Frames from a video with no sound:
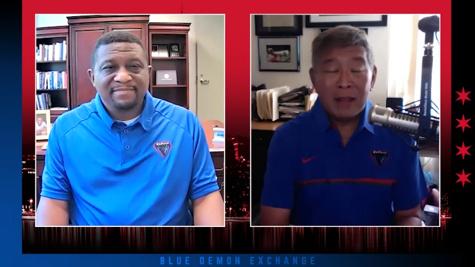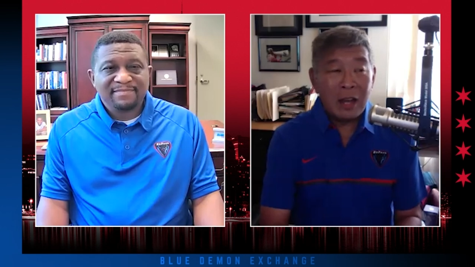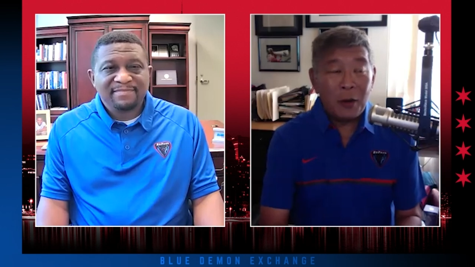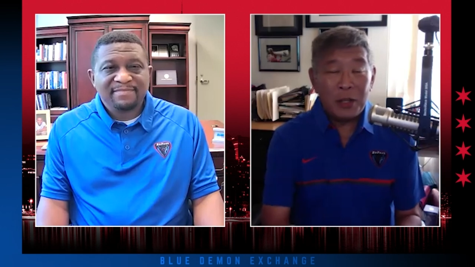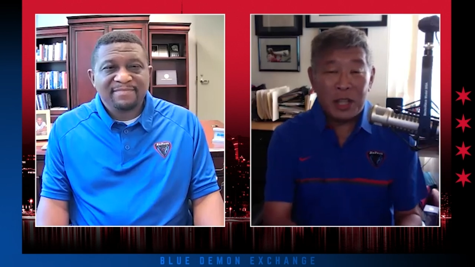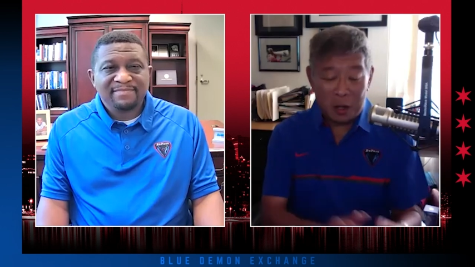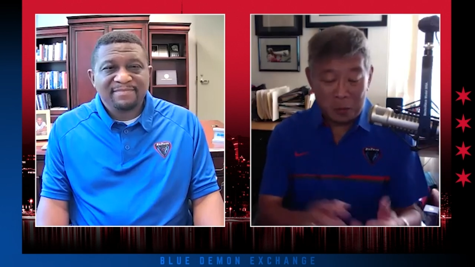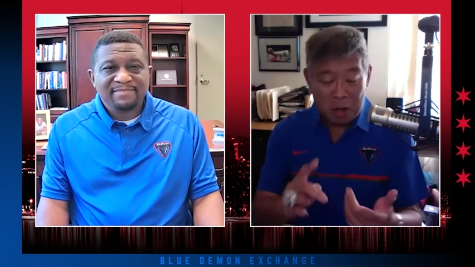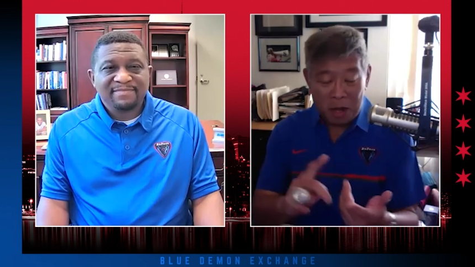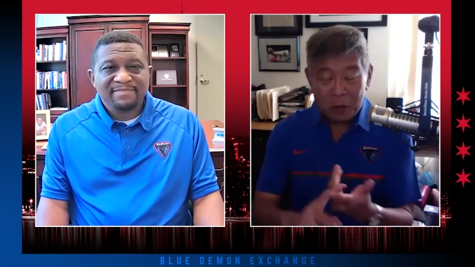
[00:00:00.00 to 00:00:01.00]
Speaker 1: Now, is that a
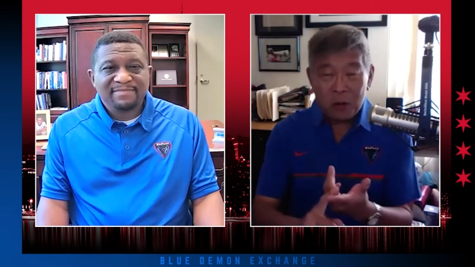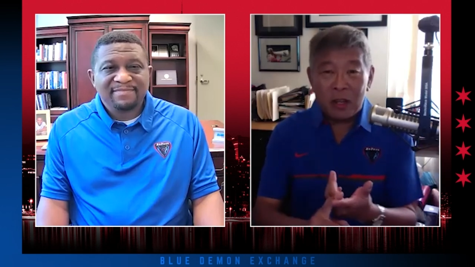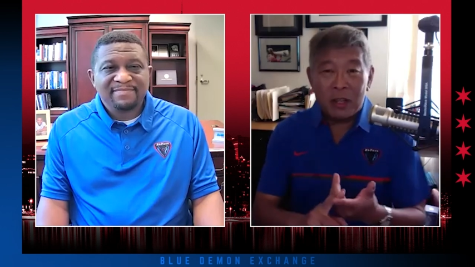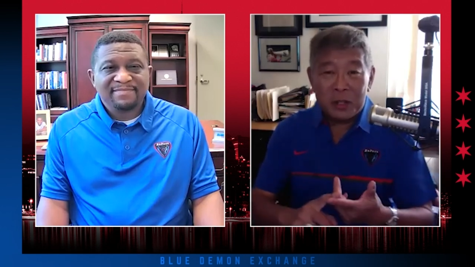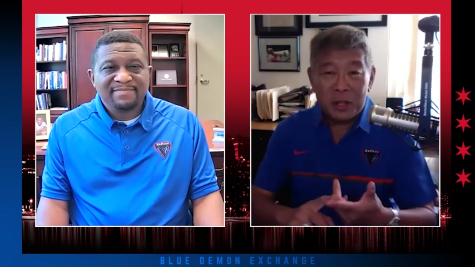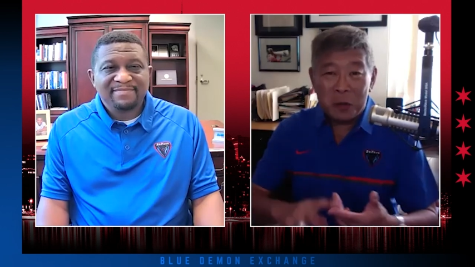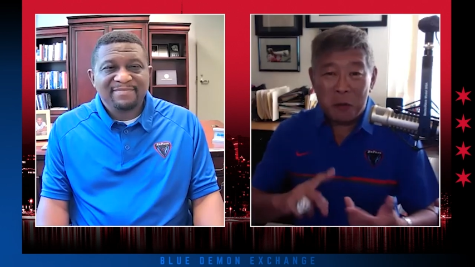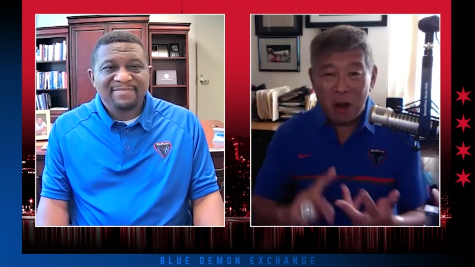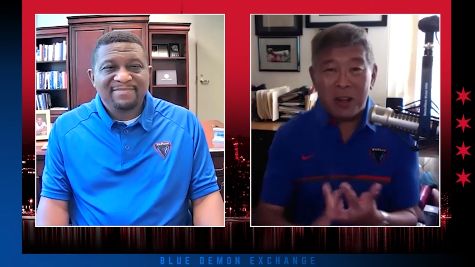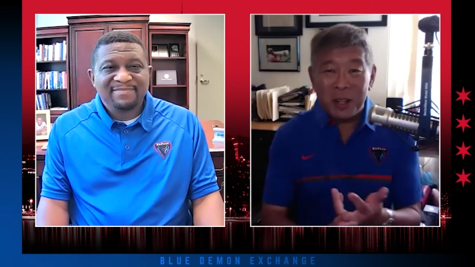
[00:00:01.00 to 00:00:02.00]
mantra? Is that a
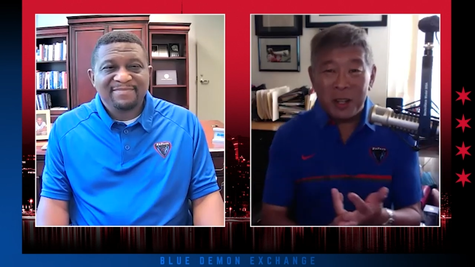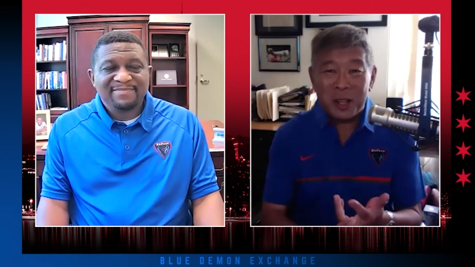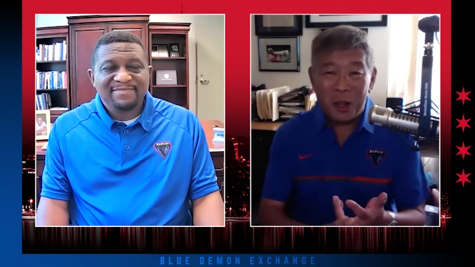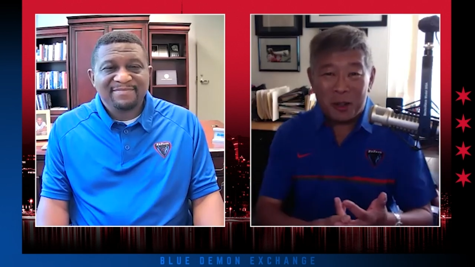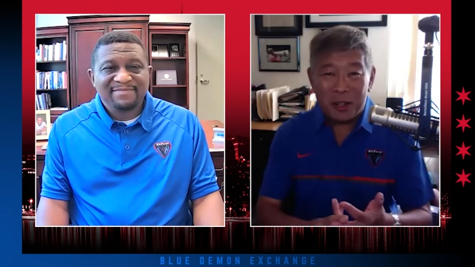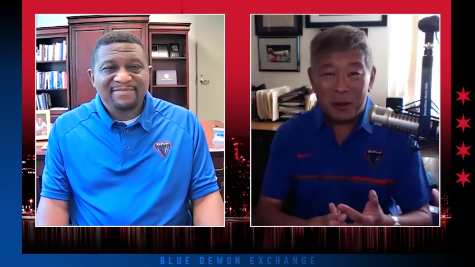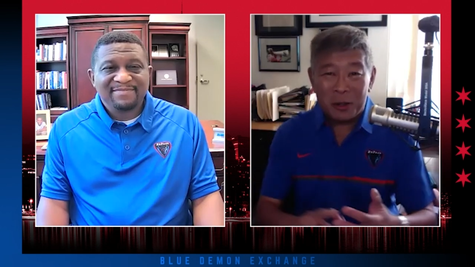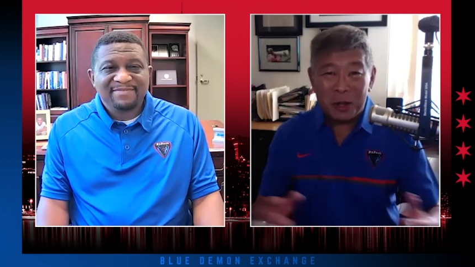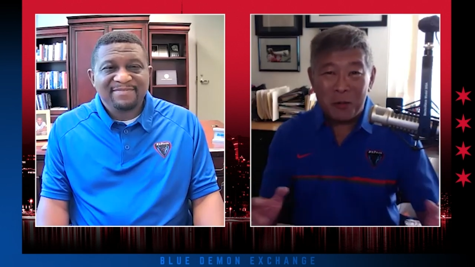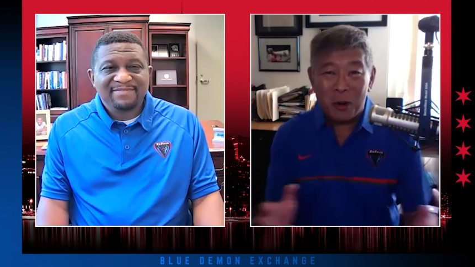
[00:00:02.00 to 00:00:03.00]
marketing slogan, or
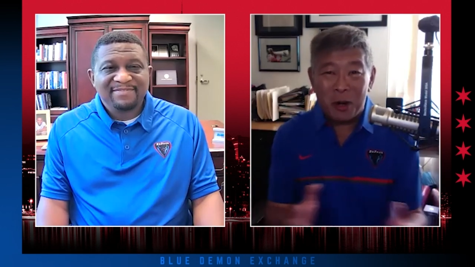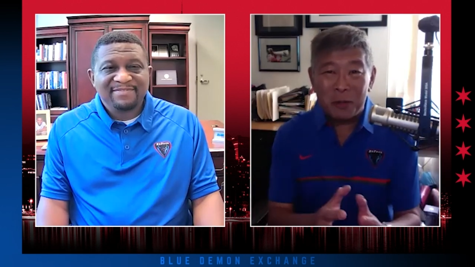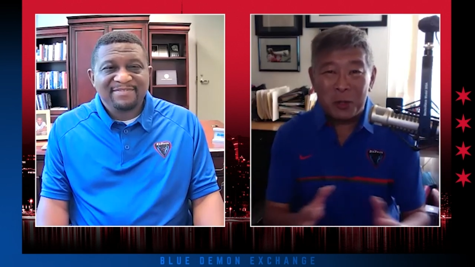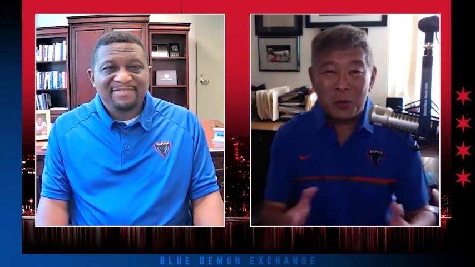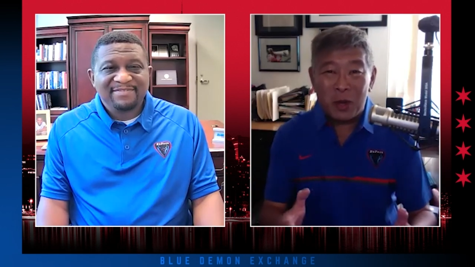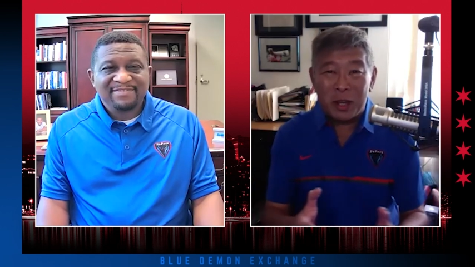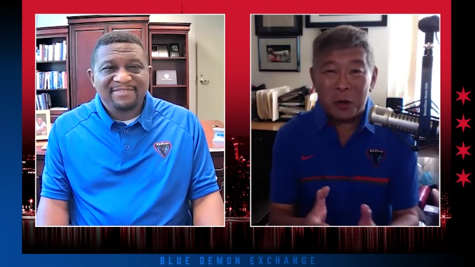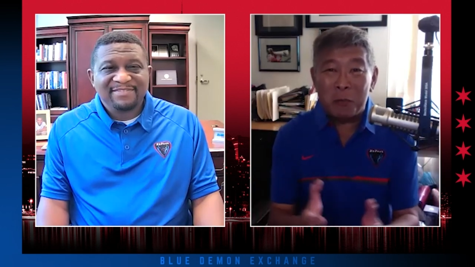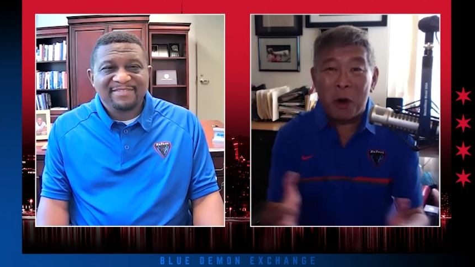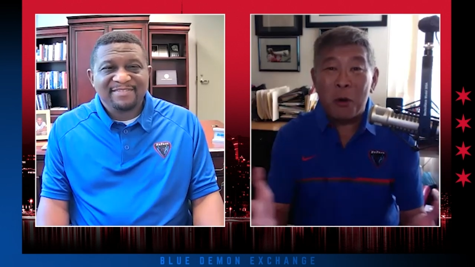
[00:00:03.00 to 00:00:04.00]
somewhere in between,
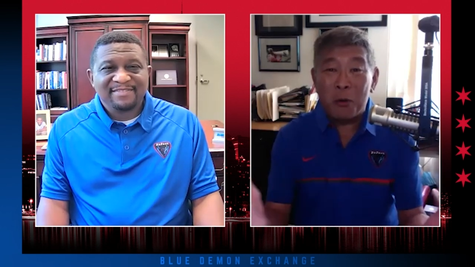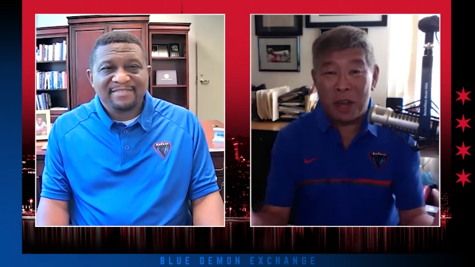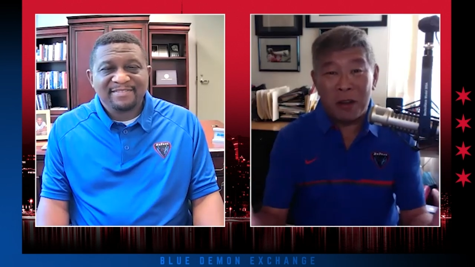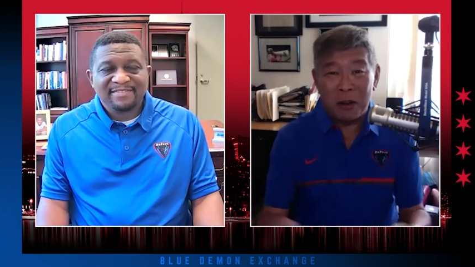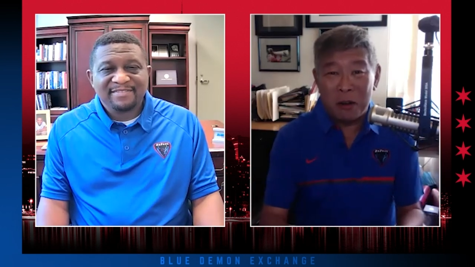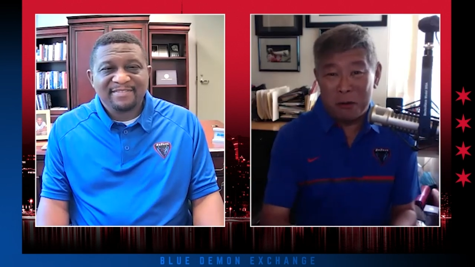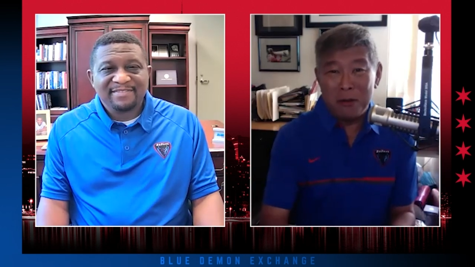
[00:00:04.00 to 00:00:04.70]
or both? I don't know.